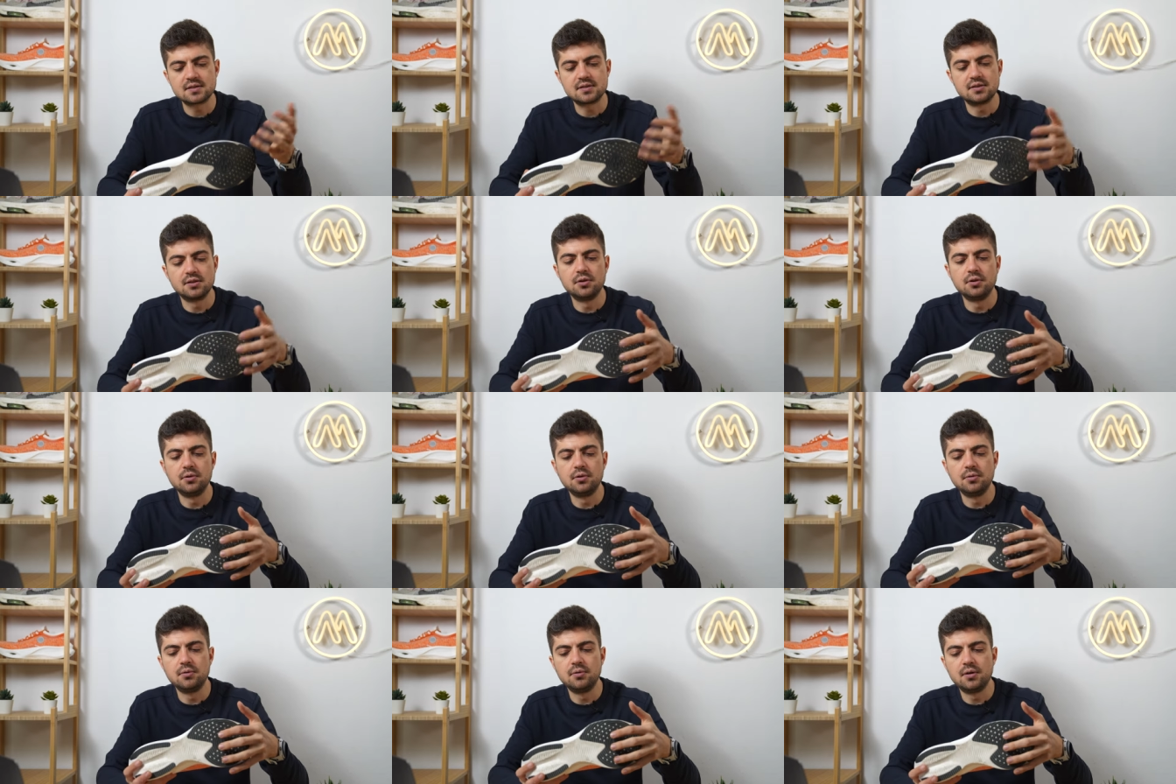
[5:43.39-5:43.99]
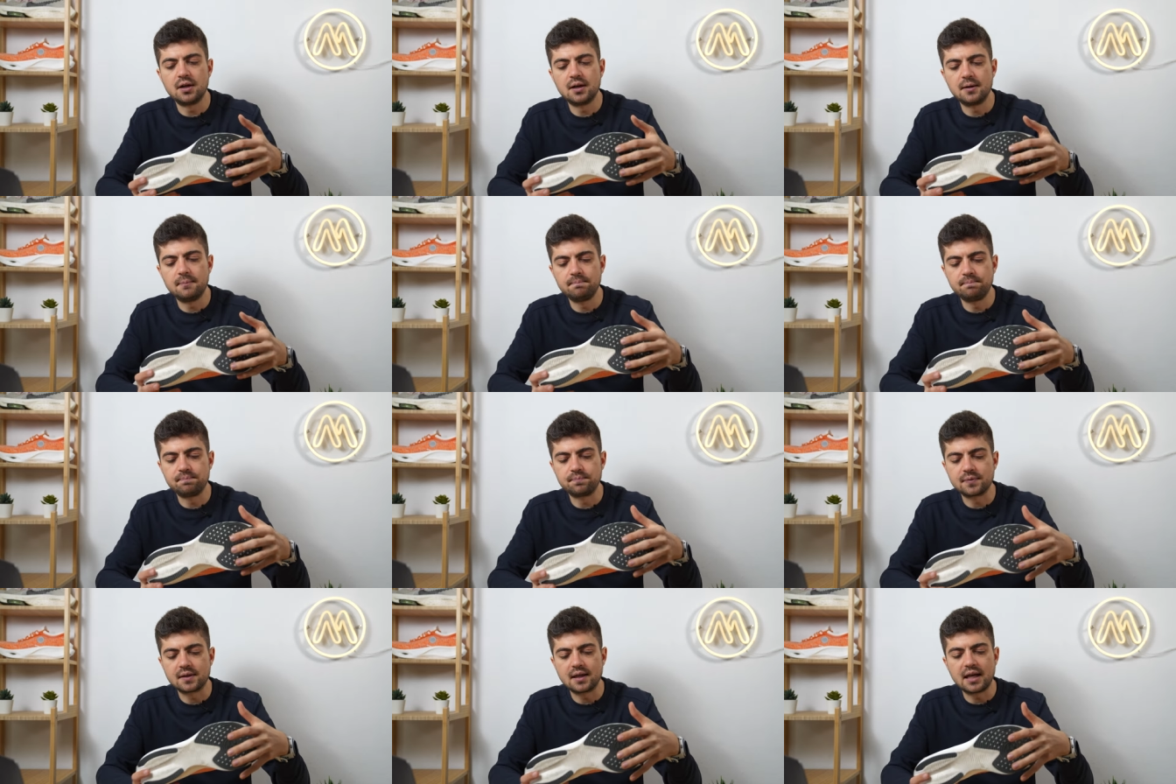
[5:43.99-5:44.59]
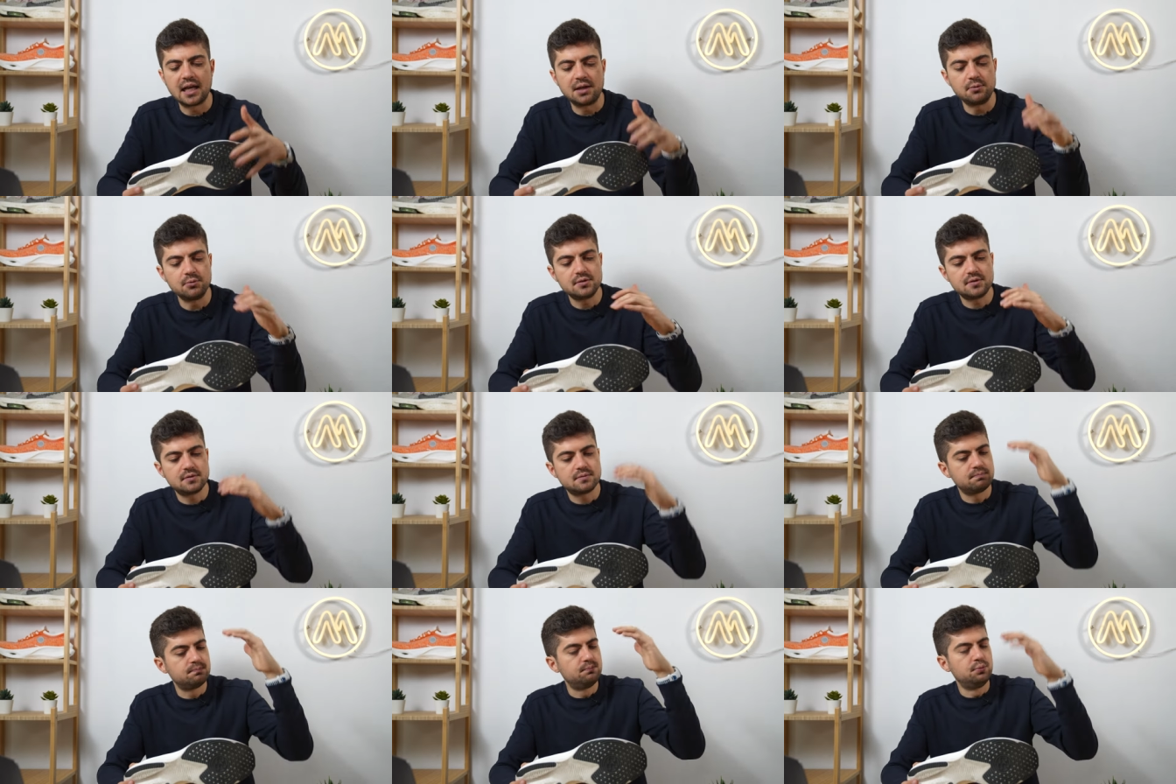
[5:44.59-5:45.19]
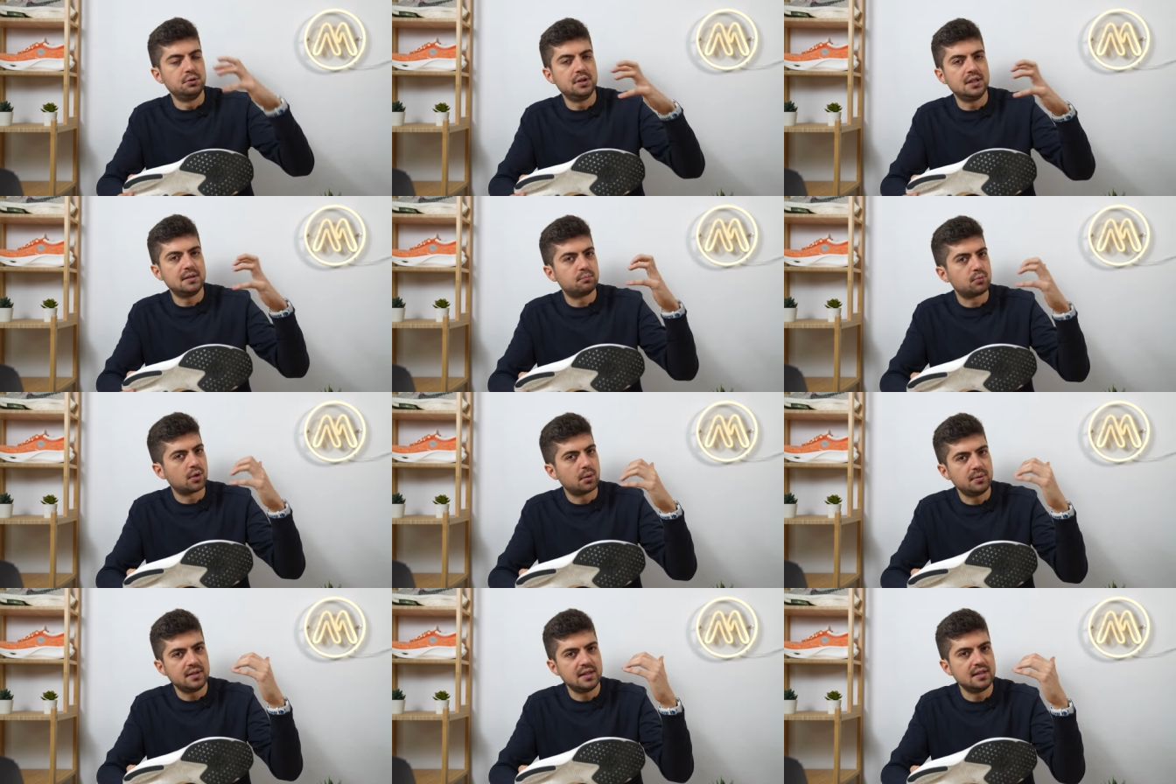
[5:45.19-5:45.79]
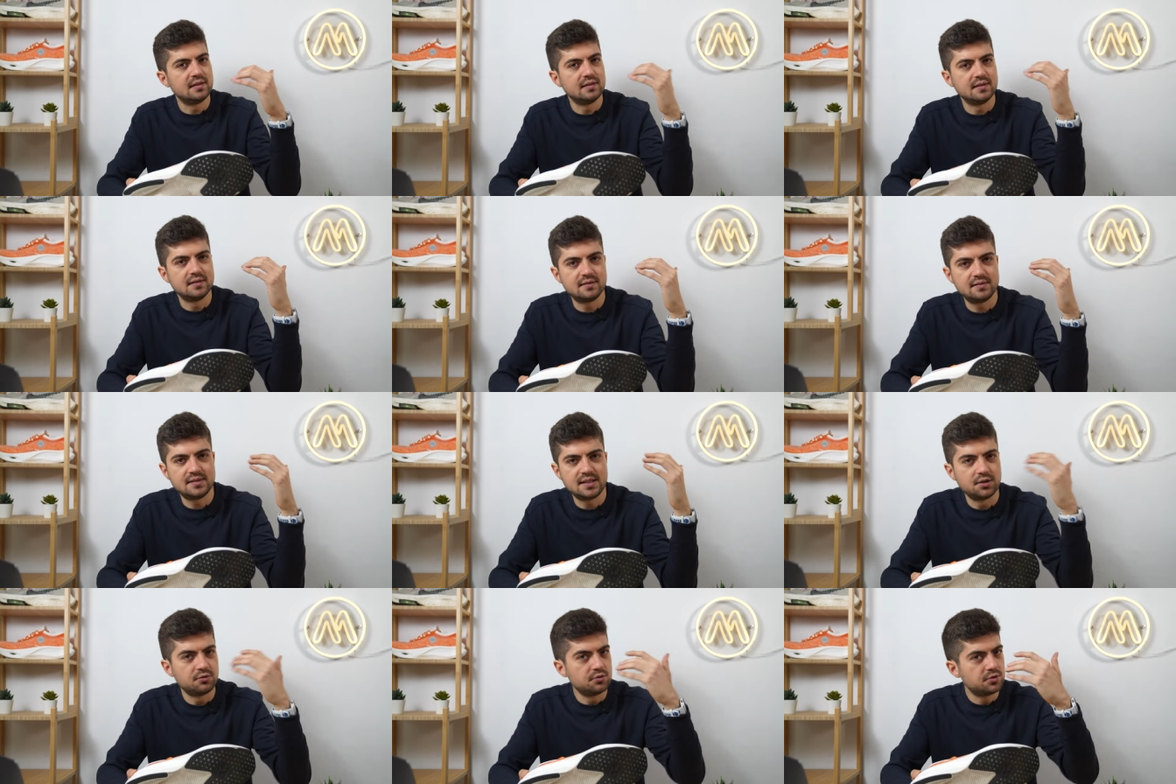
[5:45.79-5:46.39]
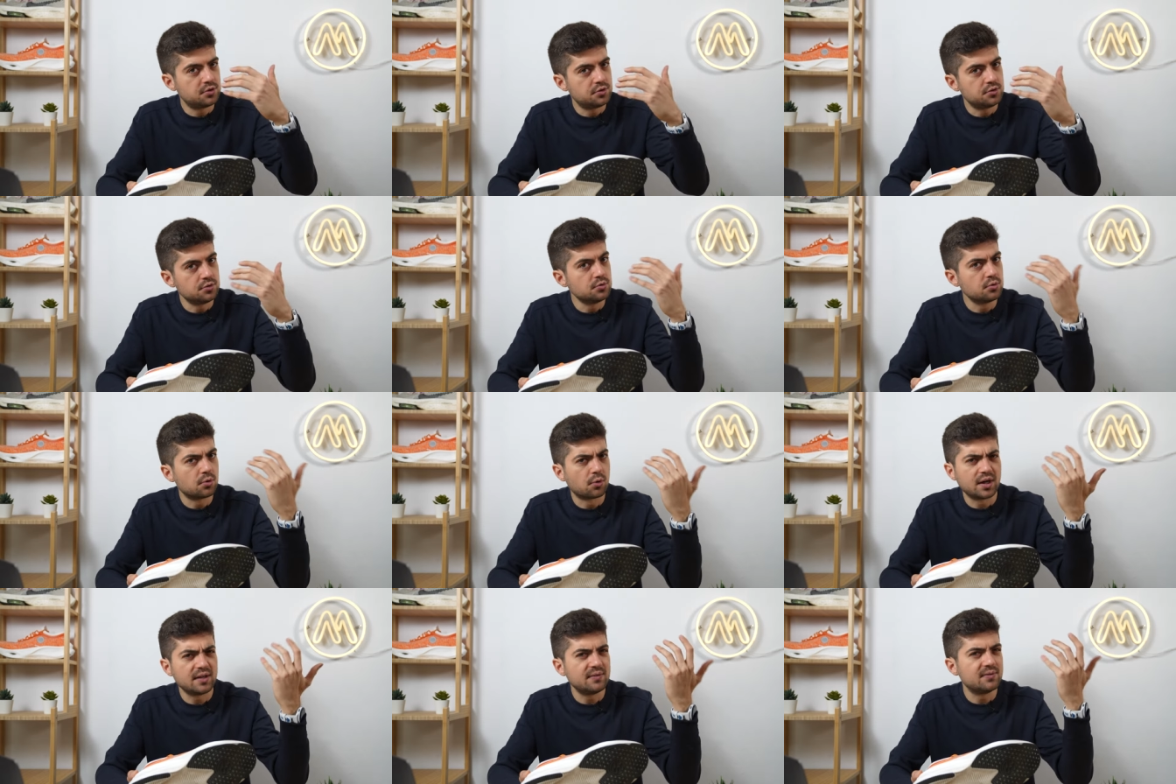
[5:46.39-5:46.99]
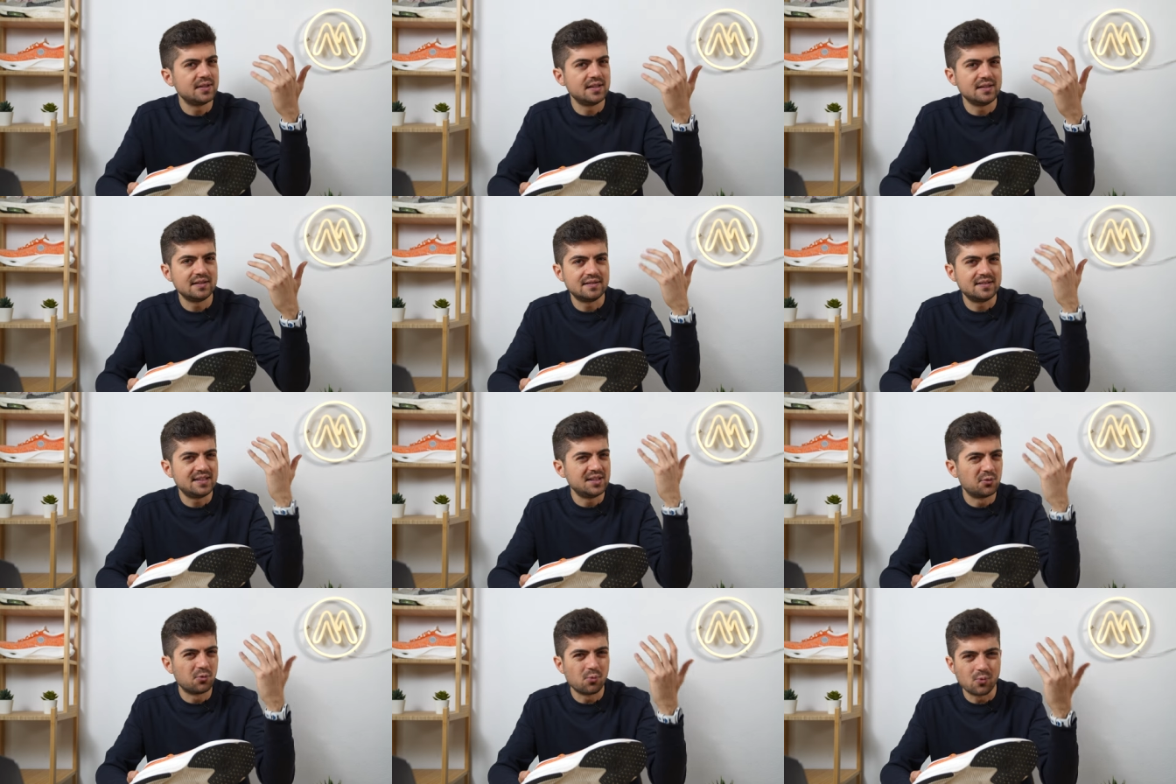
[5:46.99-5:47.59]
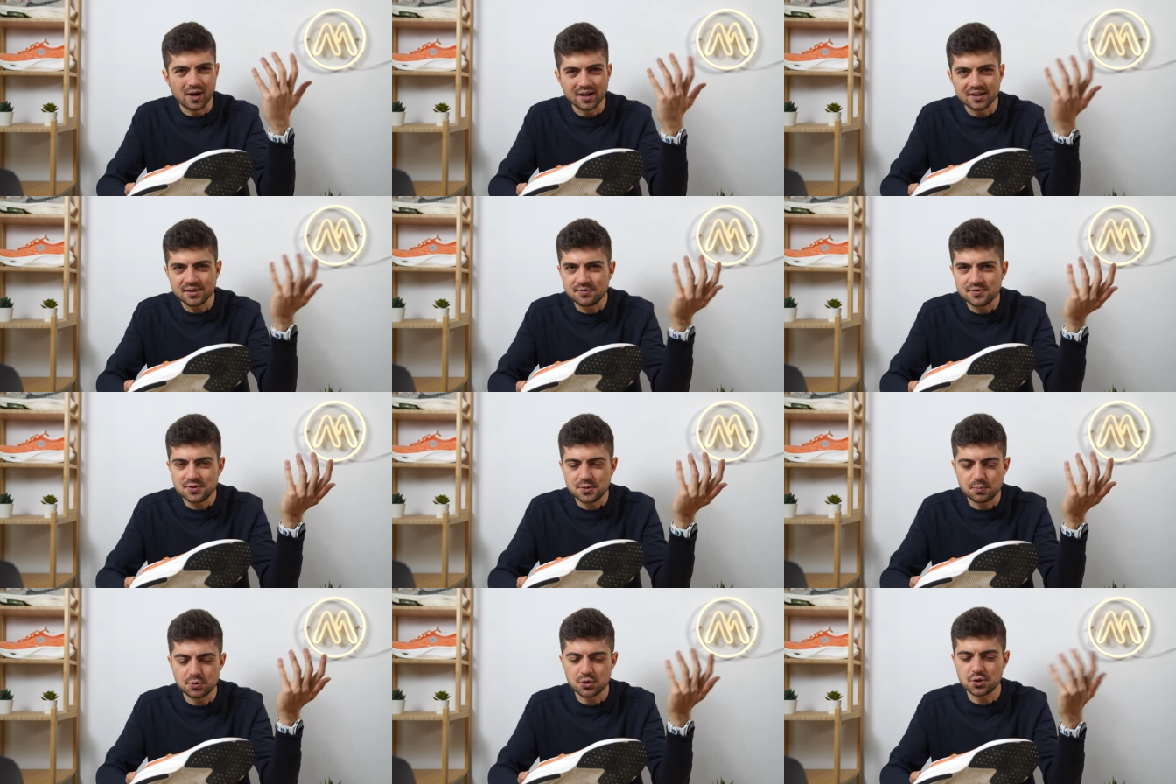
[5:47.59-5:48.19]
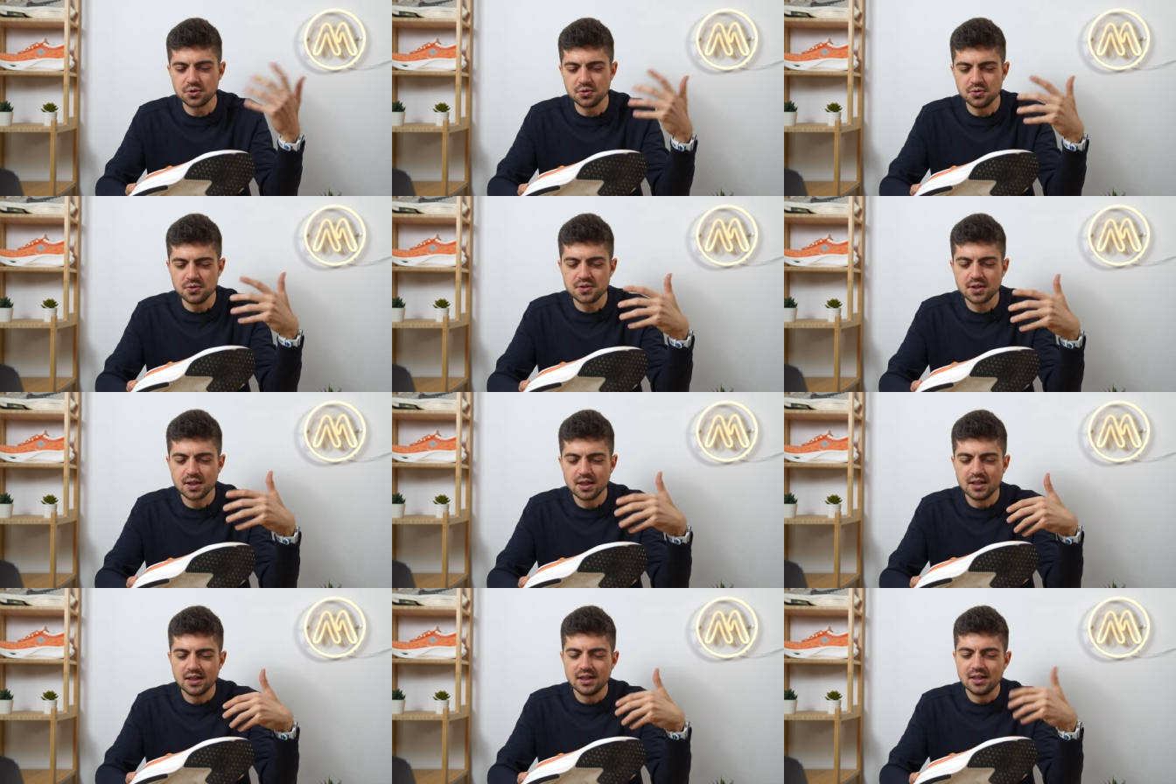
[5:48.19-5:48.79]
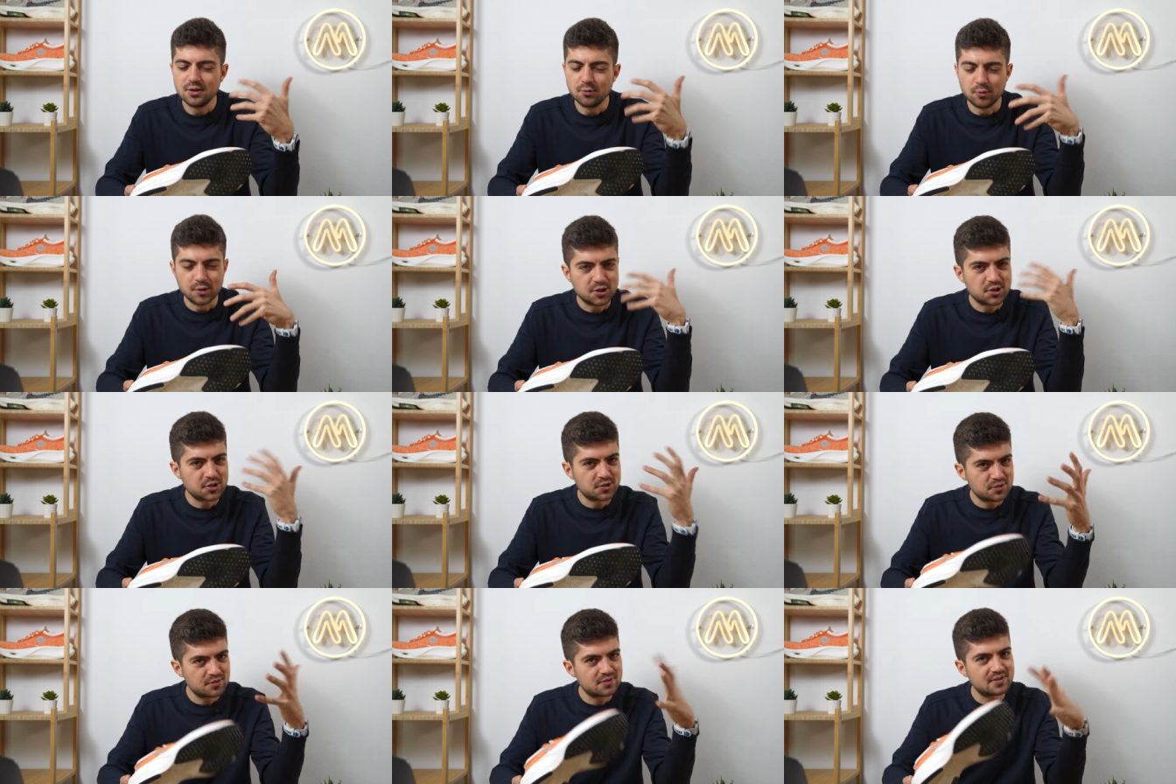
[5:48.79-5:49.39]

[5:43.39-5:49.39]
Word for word: So um, I would put it probably in tier two or even in tier one of super shoes, which